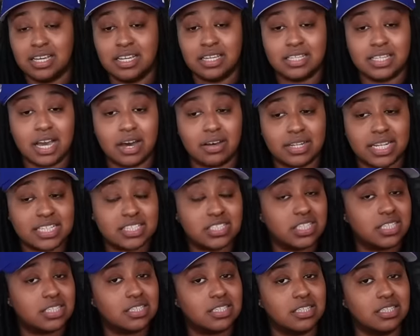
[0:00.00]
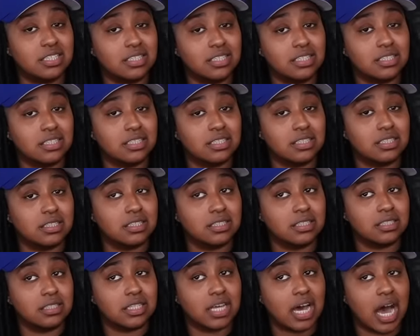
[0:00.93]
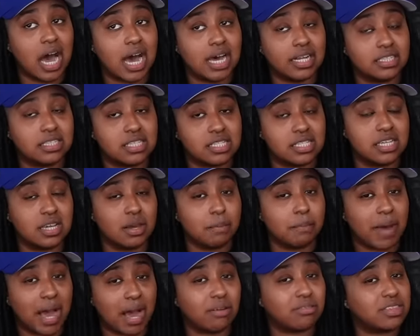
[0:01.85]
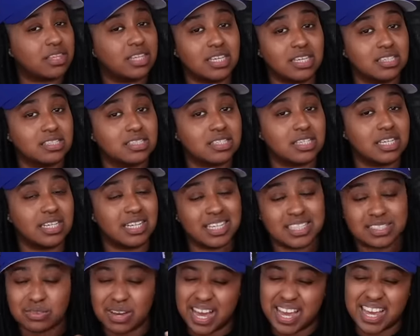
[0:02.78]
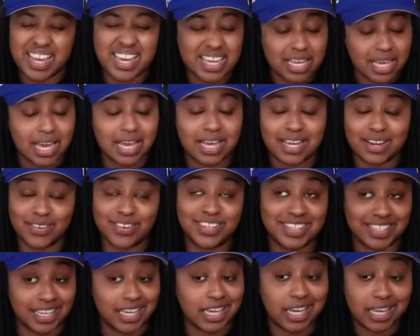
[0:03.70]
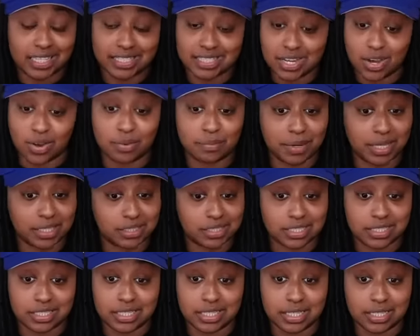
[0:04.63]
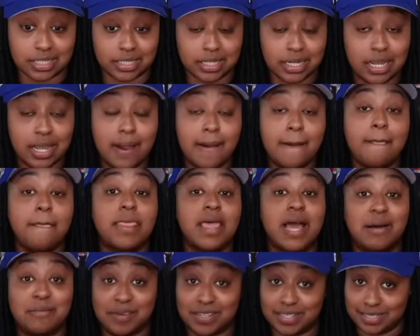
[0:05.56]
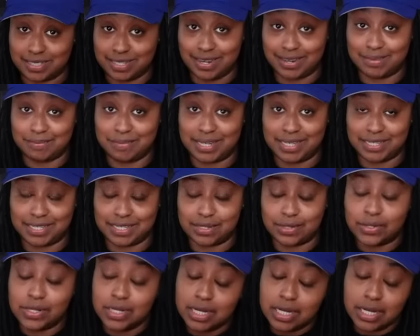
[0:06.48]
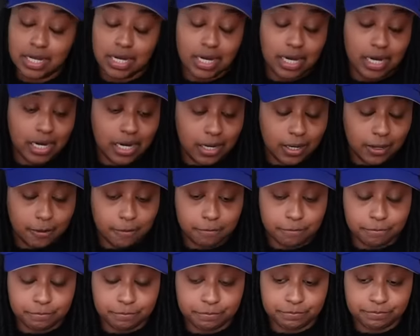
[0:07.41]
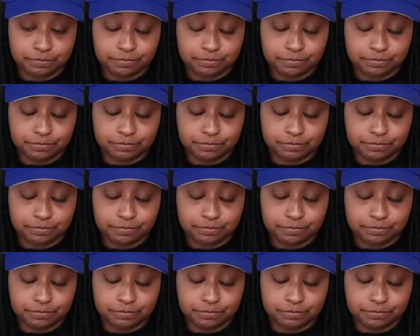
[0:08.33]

y'all. That's just the the honesty about this, and that's why I hate. I really hate talking about this shit. I'm gonna talk about it though, um,